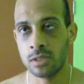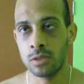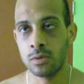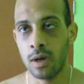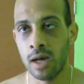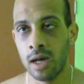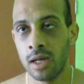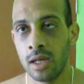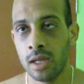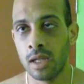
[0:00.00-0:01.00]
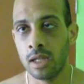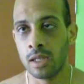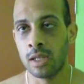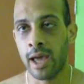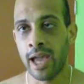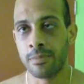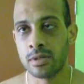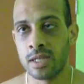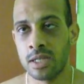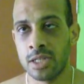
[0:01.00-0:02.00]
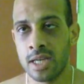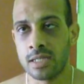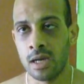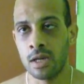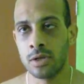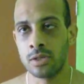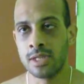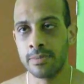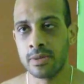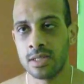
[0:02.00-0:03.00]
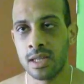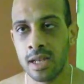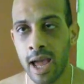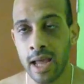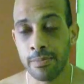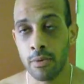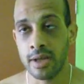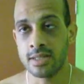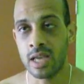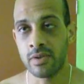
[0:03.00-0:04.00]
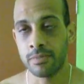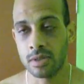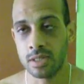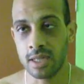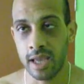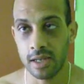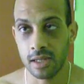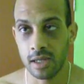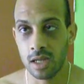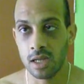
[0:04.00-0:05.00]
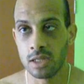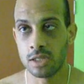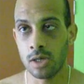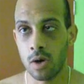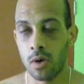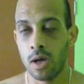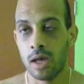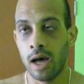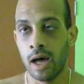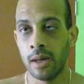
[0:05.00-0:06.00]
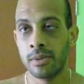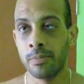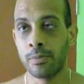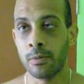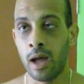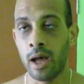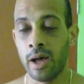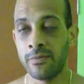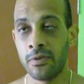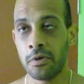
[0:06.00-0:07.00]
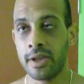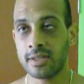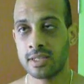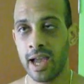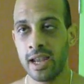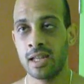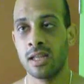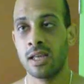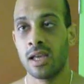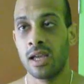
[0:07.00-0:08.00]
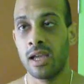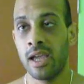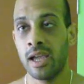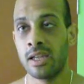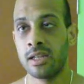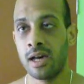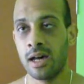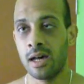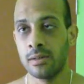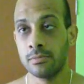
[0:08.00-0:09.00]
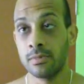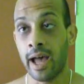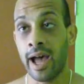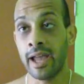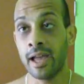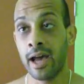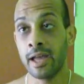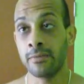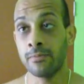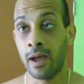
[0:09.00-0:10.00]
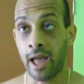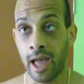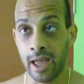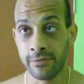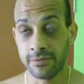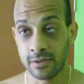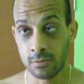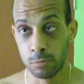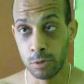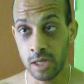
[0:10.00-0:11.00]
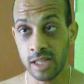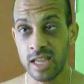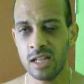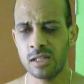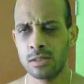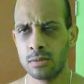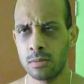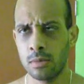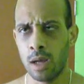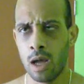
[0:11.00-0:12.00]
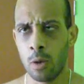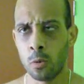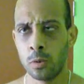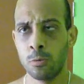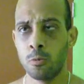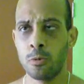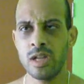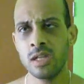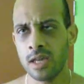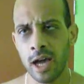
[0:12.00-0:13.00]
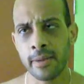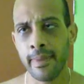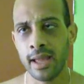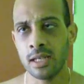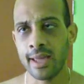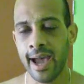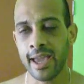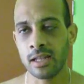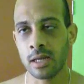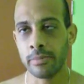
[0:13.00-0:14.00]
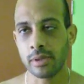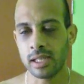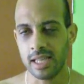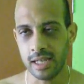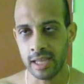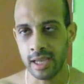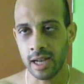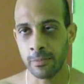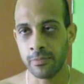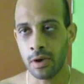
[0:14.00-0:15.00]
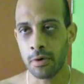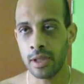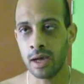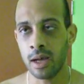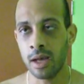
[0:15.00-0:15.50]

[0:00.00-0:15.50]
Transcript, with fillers: to 9%, just under 10%, 9.7%. So I'm very excited, and I have really redone my diet completely, and I'm very